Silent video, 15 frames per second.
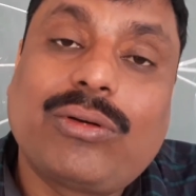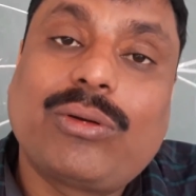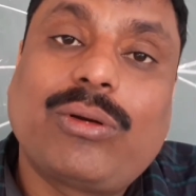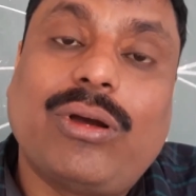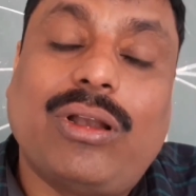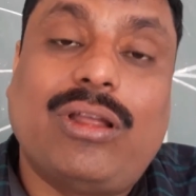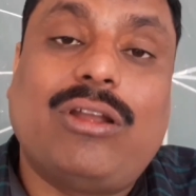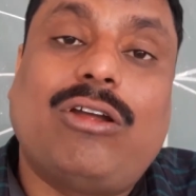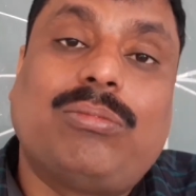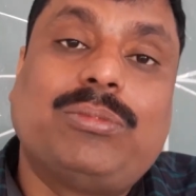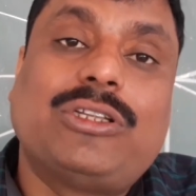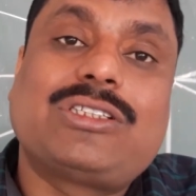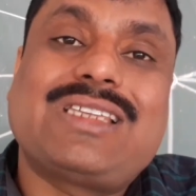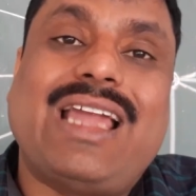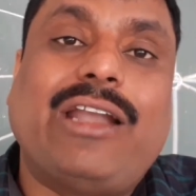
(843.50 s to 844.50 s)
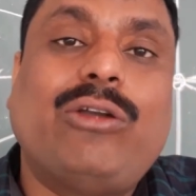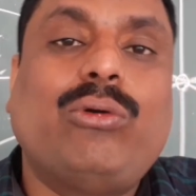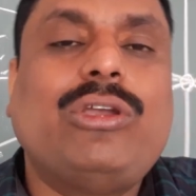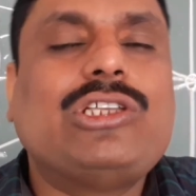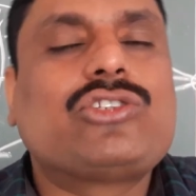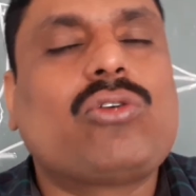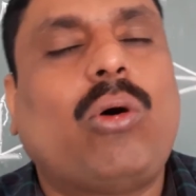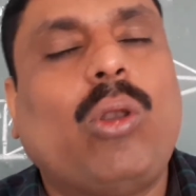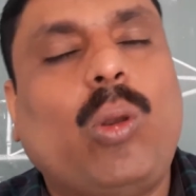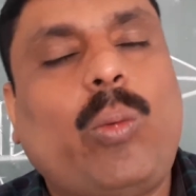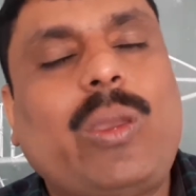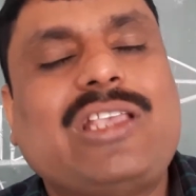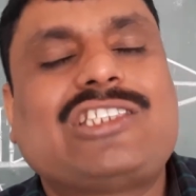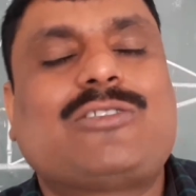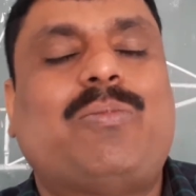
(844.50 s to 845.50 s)
Color of the shadow is
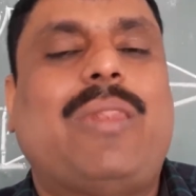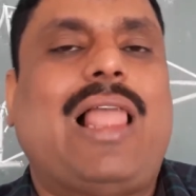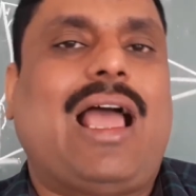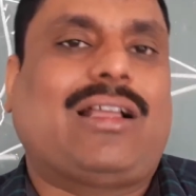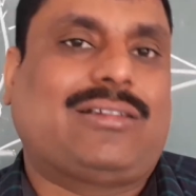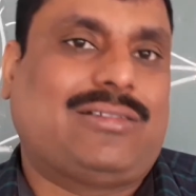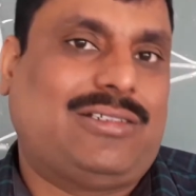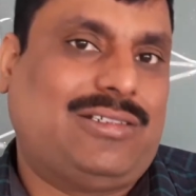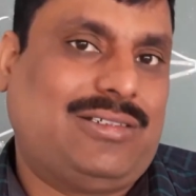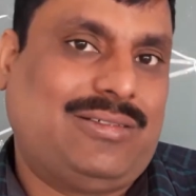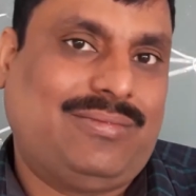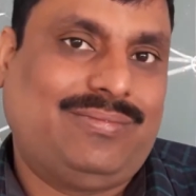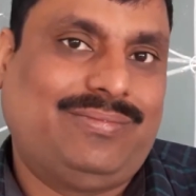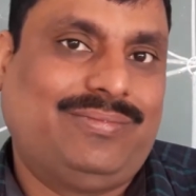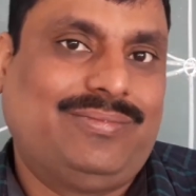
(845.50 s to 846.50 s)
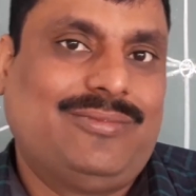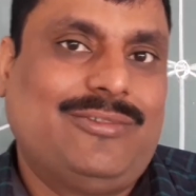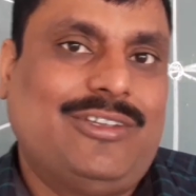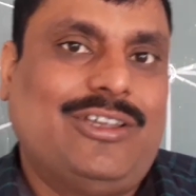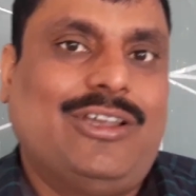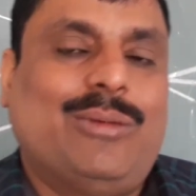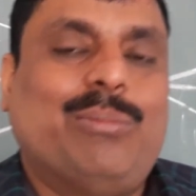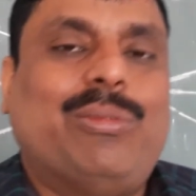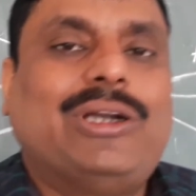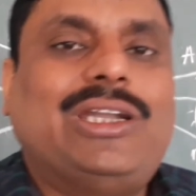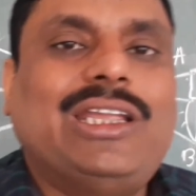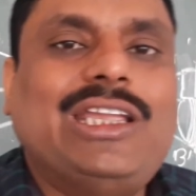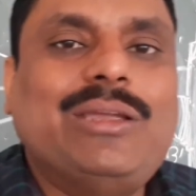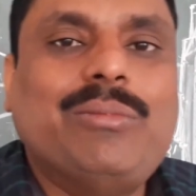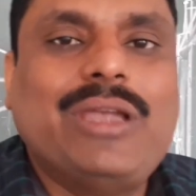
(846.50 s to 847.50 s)
always black,
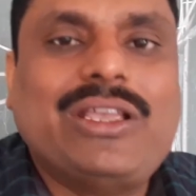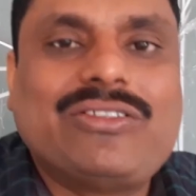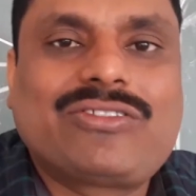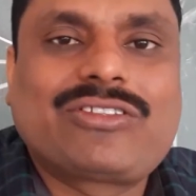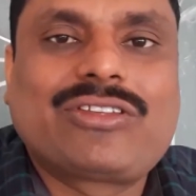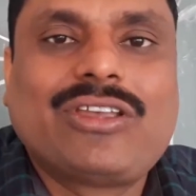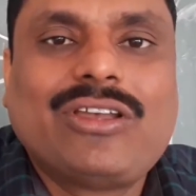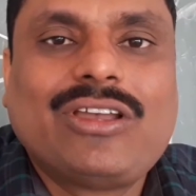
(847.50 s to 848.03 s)
but image